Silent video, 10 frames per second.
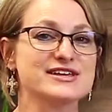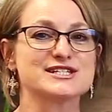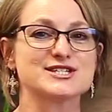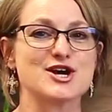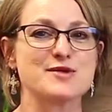
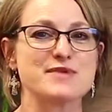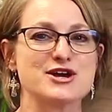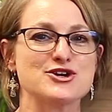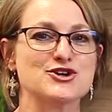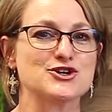let's talk
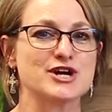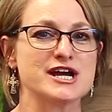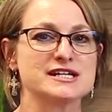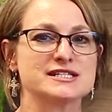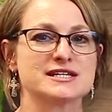about your
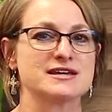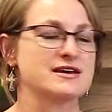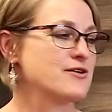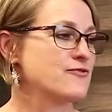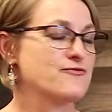grades
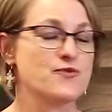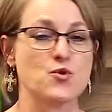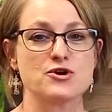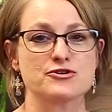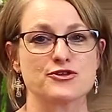
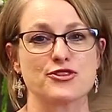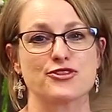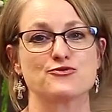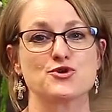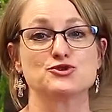4th
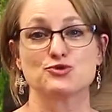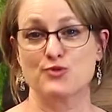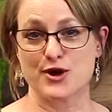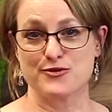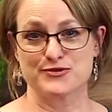through
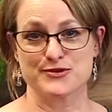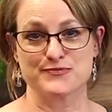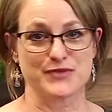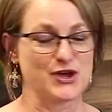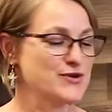12th.
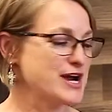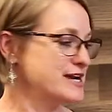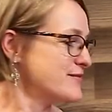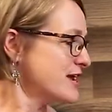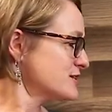All
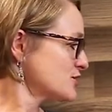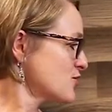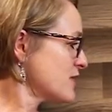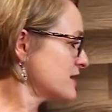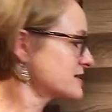right, and so
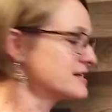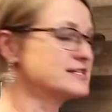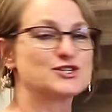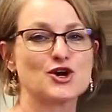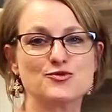that's gonna
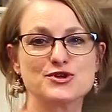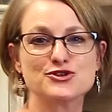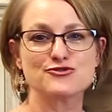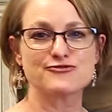start with your